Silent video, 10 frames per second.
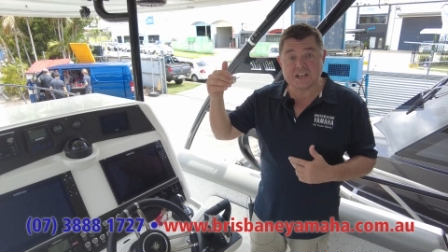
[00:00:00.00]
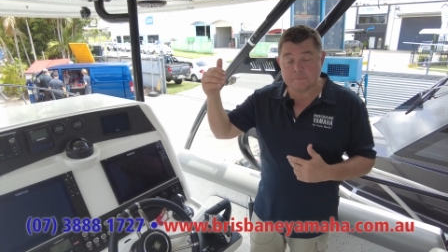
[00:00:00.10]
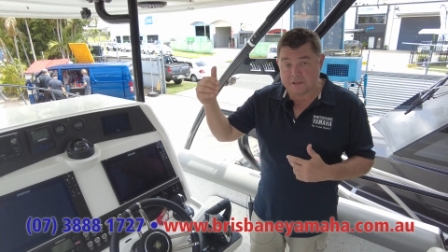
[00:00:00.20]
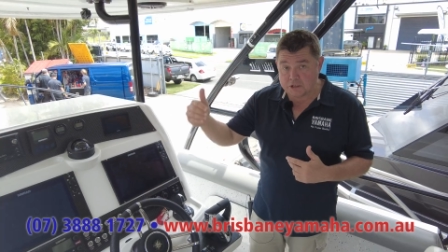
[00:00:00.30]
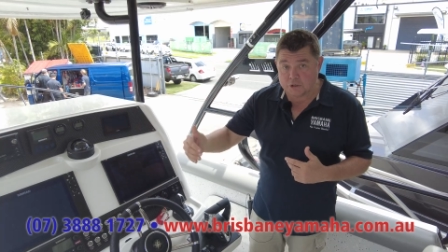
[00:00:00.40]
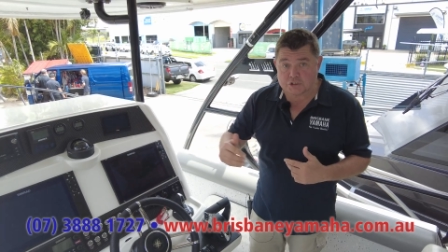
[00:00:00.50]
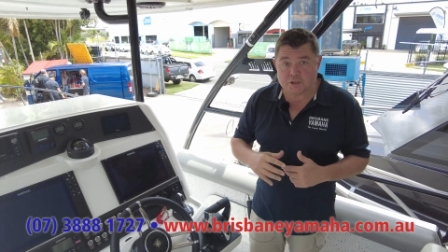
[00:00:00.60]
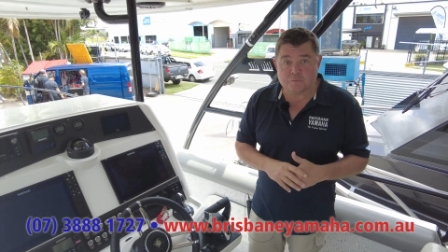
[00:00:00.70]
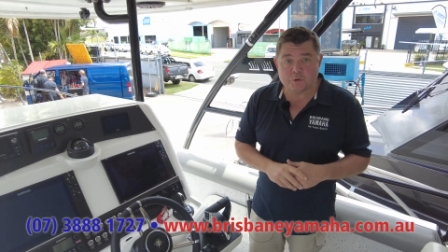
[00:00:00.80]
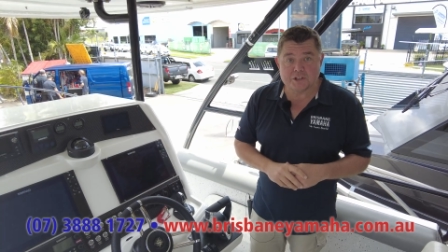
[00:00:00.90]
going to be
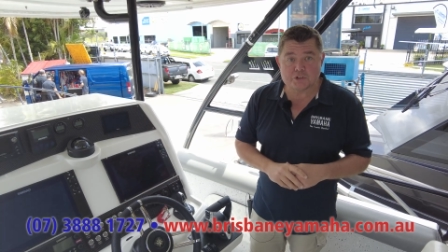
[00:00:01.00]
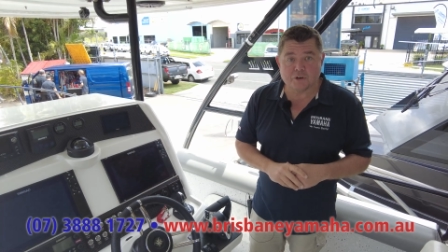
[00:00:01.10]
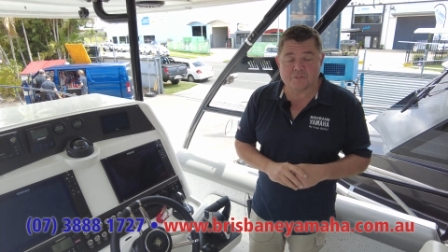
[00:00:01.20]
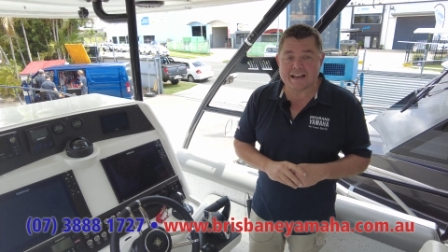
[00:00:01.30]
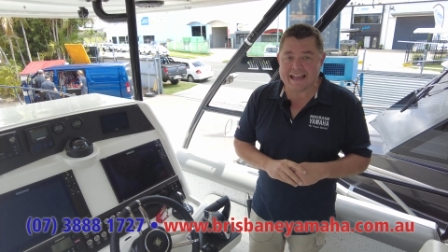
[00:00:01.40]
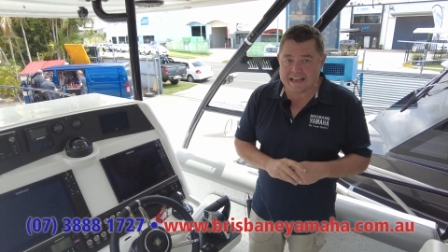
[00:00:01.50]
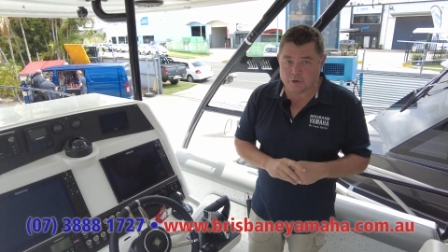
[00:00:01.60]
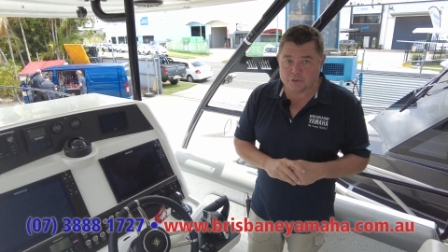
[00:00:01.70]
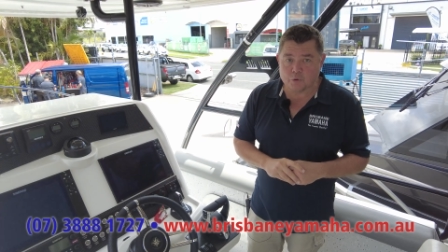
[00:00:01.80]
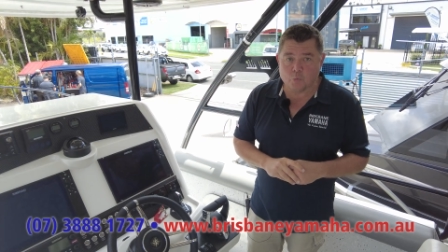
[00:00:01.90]
YouTube footage of it out
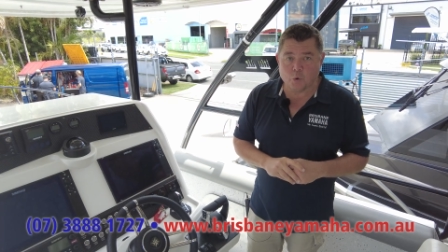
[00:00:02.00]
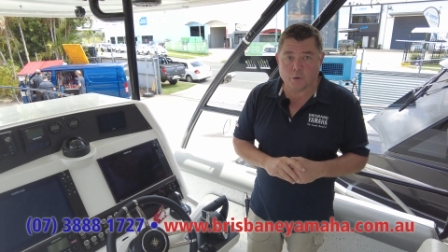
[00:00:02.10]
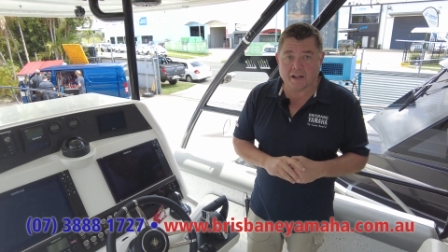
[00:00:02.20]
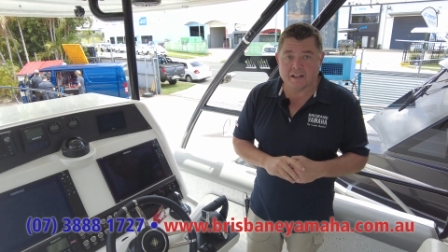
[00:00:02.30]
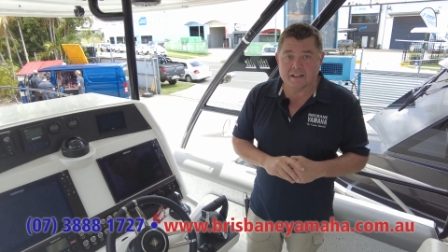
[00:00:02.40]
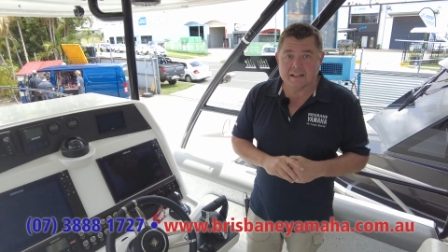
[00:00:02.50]
on the water